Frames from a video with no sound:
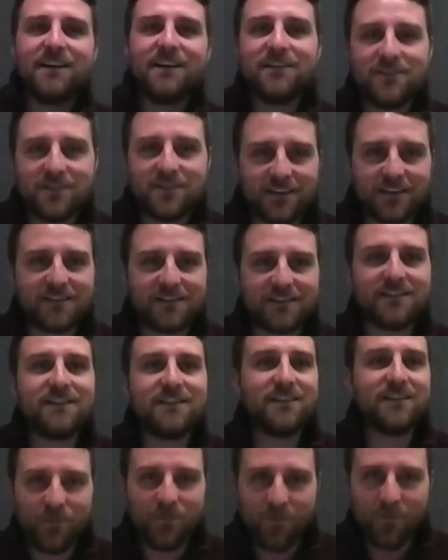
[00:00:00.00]
just
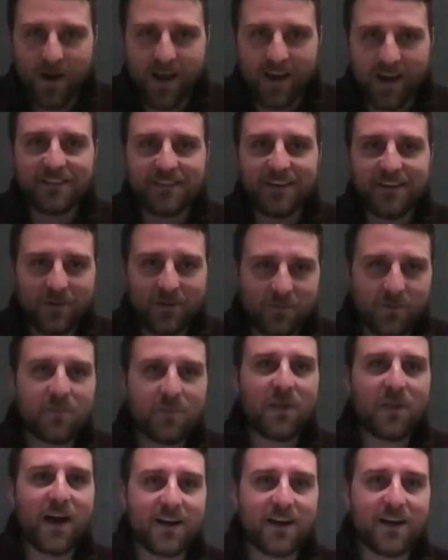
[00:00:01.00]
rest and
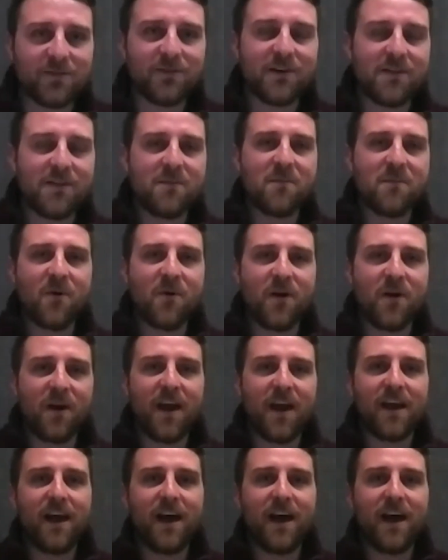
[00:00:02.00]
reply to it in the
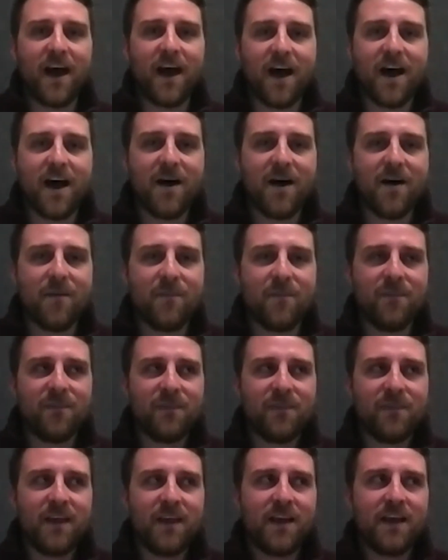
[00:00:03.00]
morning.
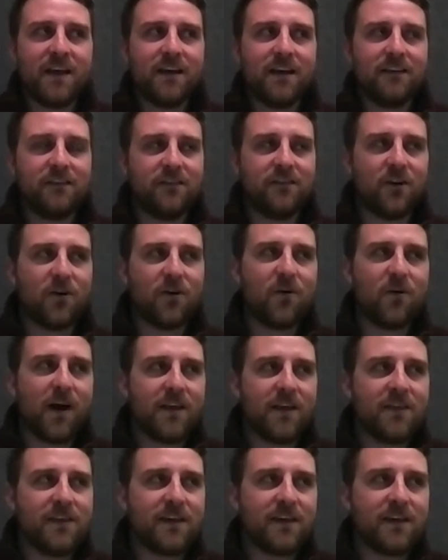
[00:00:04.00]
So
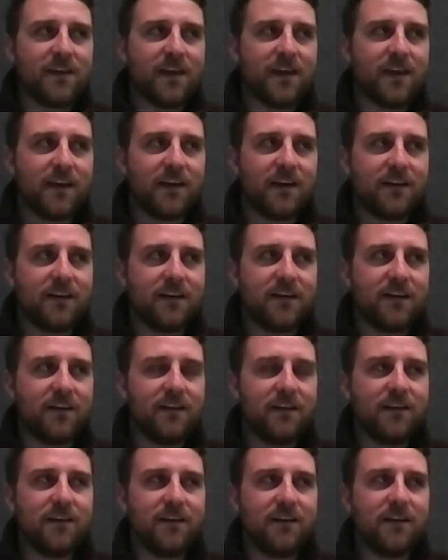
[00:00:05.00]
I think that,
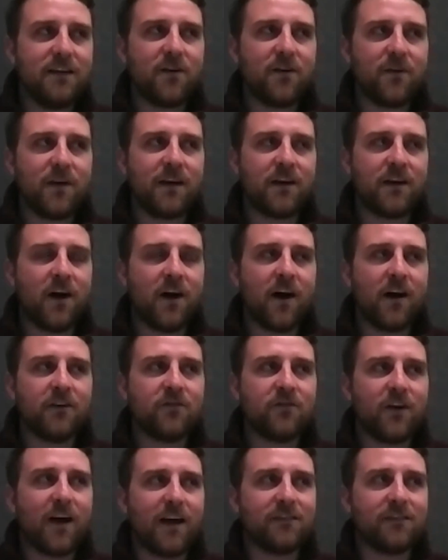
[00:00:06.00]
in
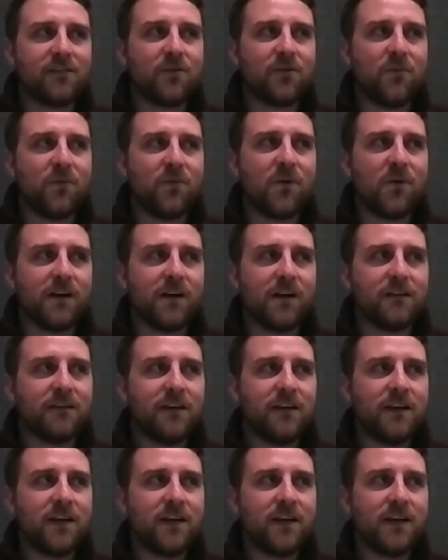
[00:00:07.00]
contrast to what
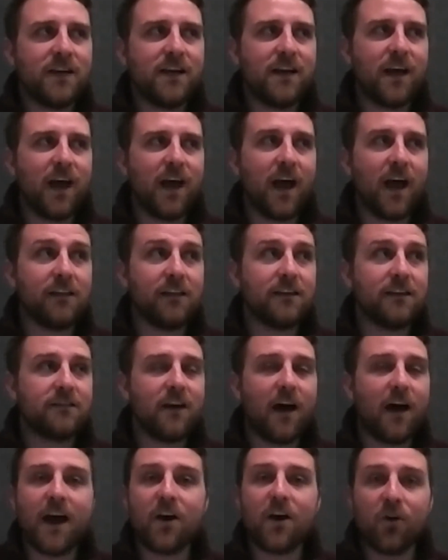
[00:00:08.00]
at least
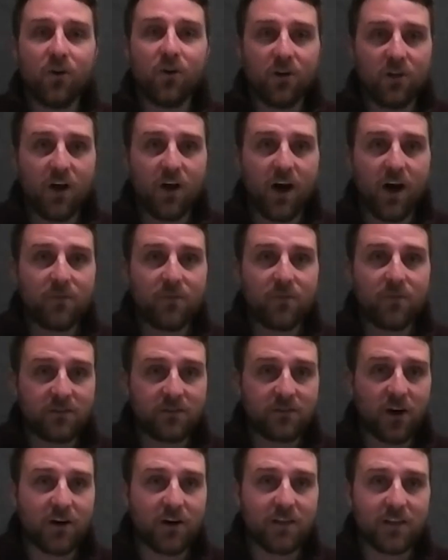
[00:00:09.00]
I heard a lot when
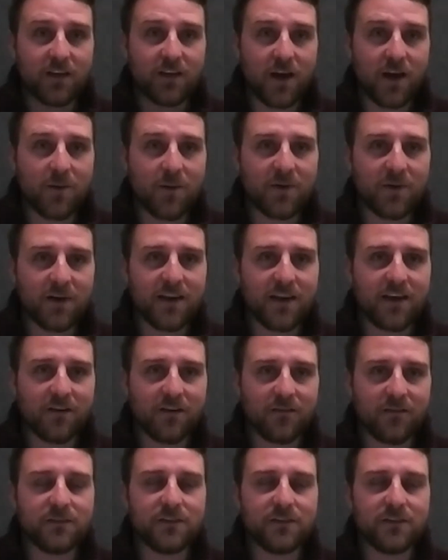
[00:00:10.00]
starting the company of,